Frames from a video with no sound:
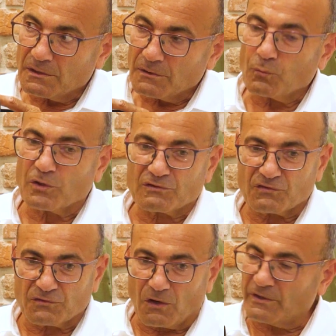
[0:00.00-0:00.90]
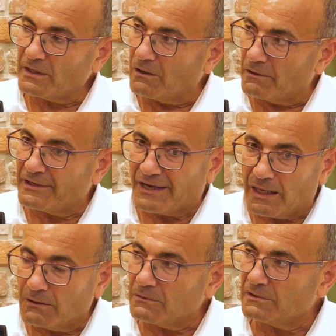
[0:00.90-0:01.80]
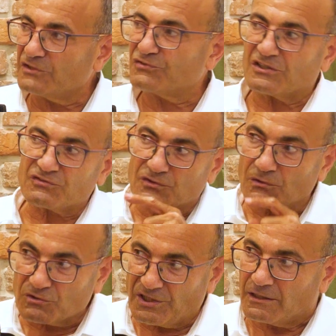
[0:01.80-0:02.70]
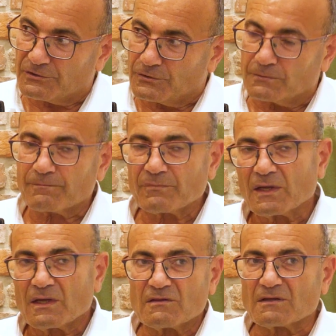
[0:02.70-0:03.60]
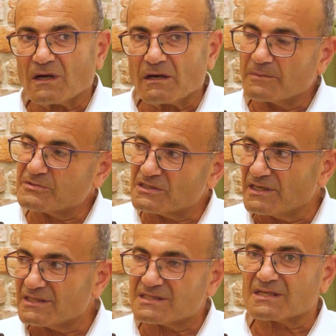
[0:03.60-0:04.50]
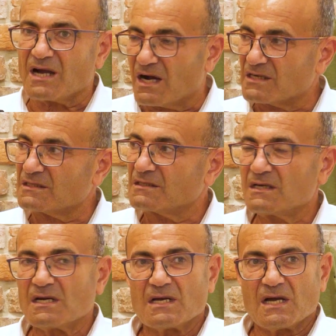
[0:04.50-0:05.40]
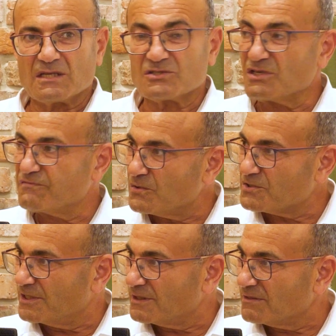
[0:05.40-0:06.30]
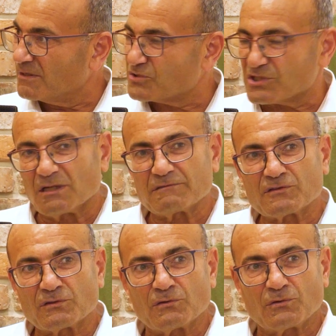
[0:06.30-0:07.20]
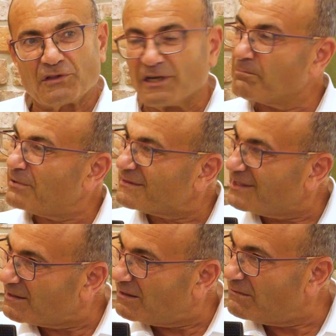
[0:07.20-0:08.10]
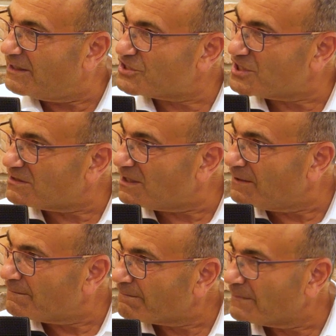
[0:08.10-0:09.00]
What is going on now is just to tell you that Arab states are devoting themselves to their particular agenda.